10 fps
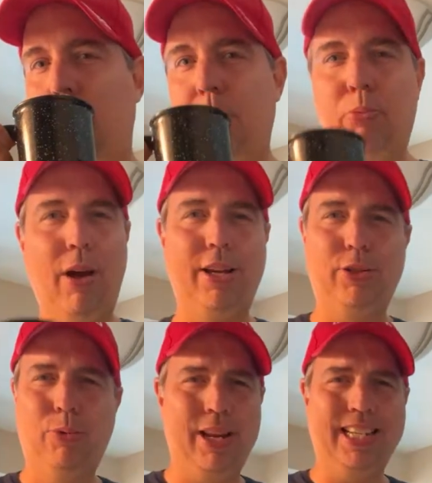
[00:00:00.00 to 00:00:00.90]

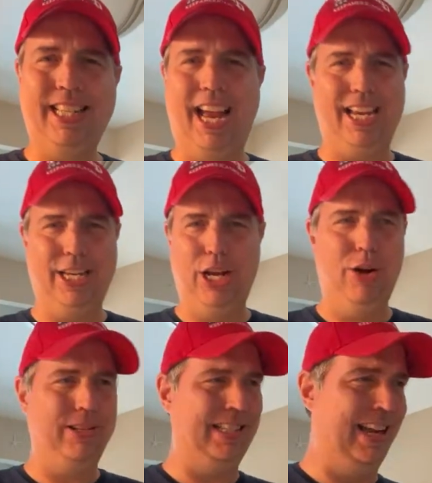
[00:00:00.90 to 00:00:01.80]
Brunch, what is that? You
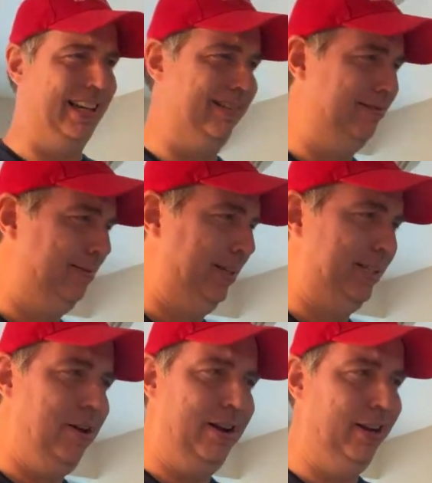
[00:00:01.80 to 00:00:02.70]
know, it's like,
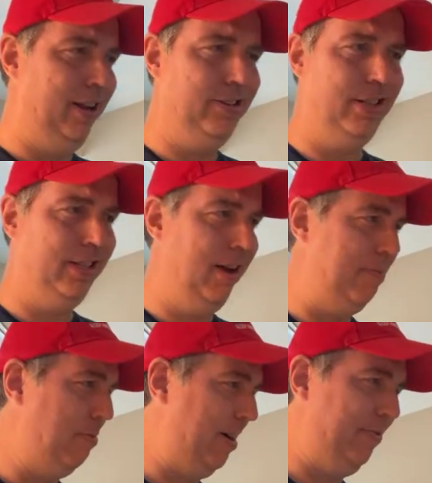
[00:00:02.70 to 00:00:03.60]
it's not lunch, it's
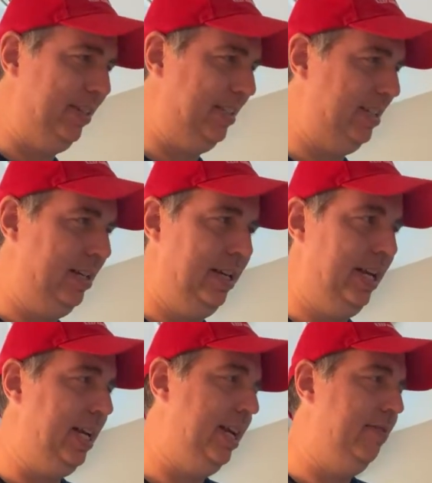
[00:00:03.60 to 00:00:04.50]
not breakfast. He
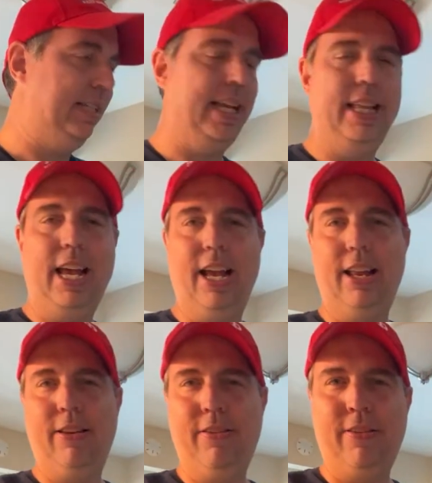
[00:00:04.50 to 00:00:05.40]
didn't even say
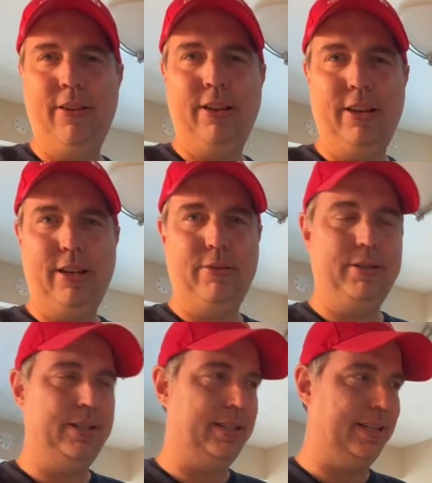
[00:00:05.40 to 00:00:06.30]
that. It
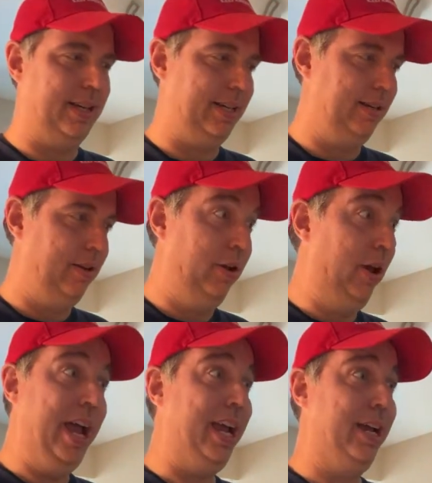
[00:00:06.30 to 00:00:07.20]
was just like,
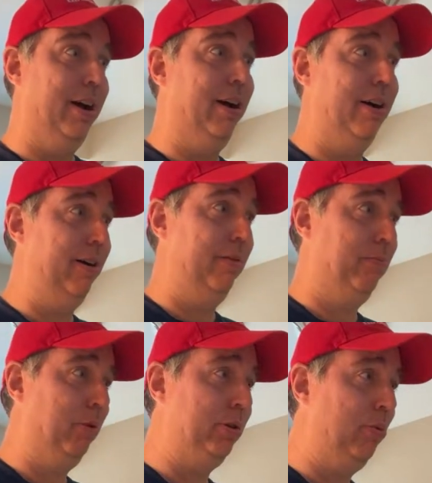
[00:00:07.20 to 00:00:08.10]
hey,
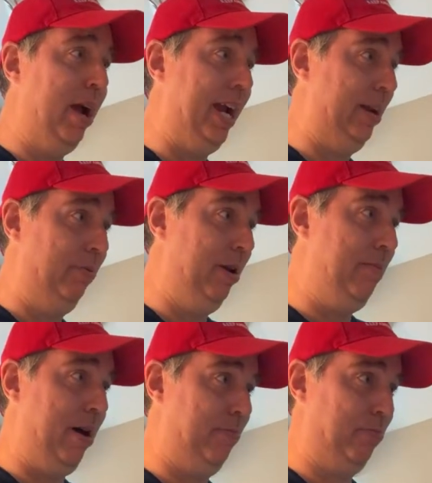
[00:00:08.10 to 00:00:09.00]
Bruce Wayne, what
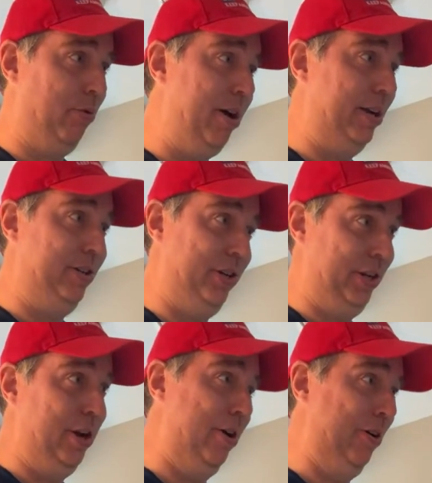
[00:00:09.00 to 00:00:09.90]
about brunch,
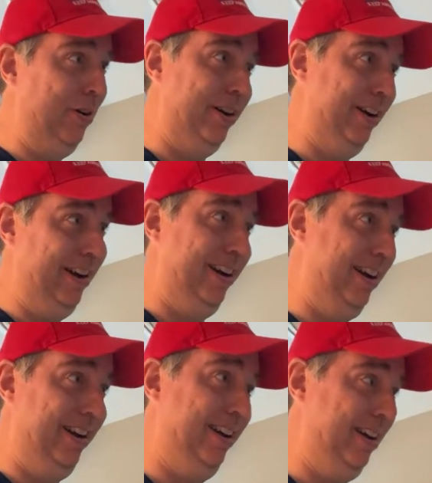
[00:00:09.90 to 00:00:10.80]
you
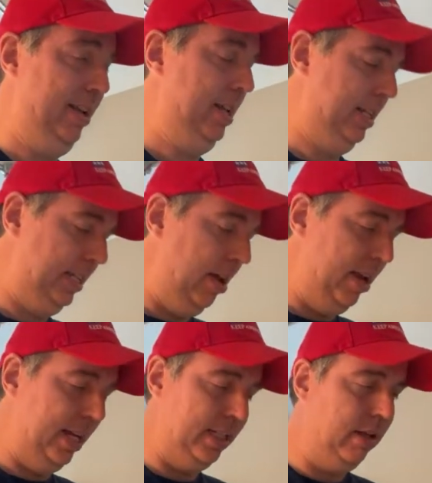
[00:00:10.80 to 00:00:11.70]
know? Sound
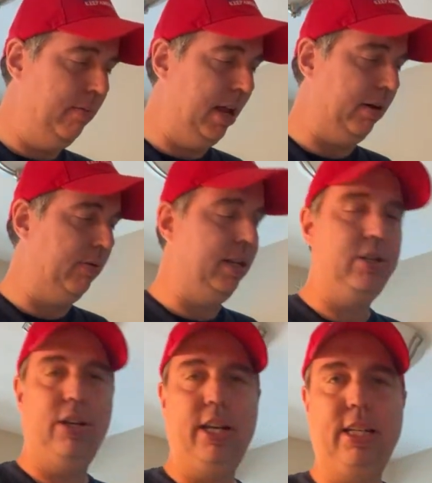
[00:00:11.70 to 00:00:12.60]
like some like really
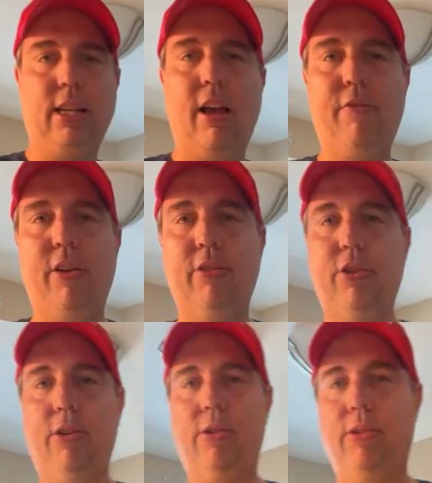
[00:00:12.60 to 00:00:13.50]
shitty Seinfeld
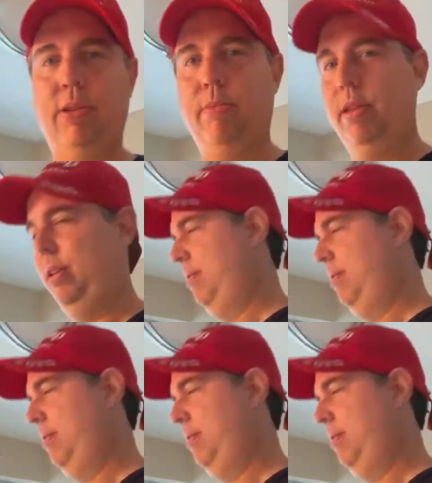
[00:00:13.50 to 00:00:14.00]
joke or something.